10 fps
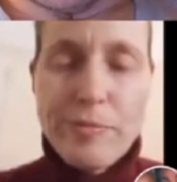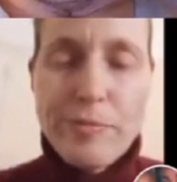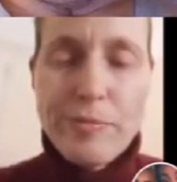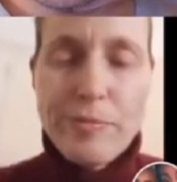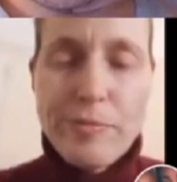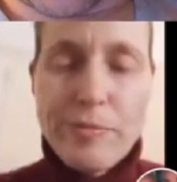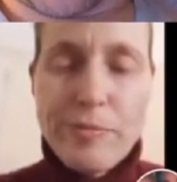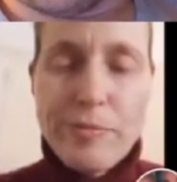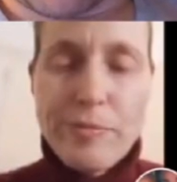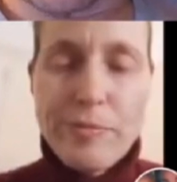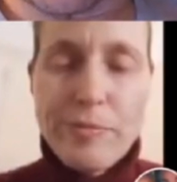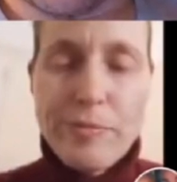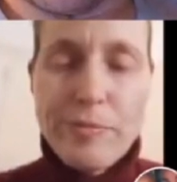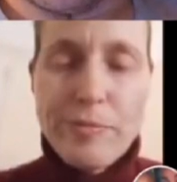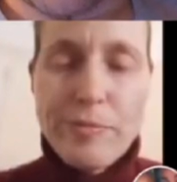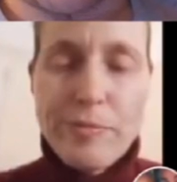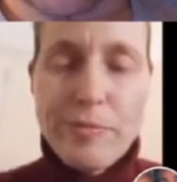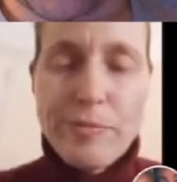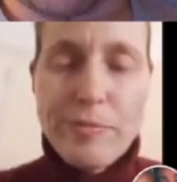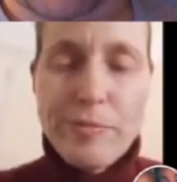
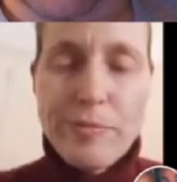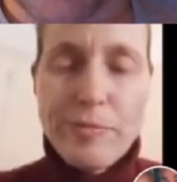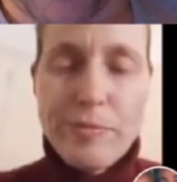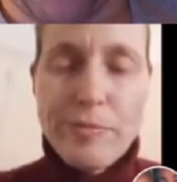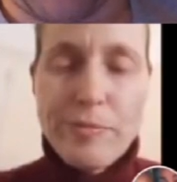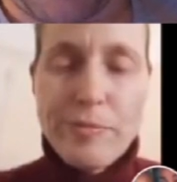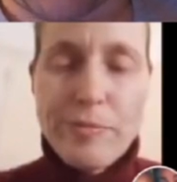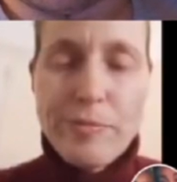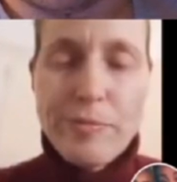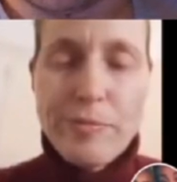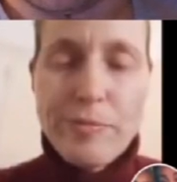The person shown says nothing.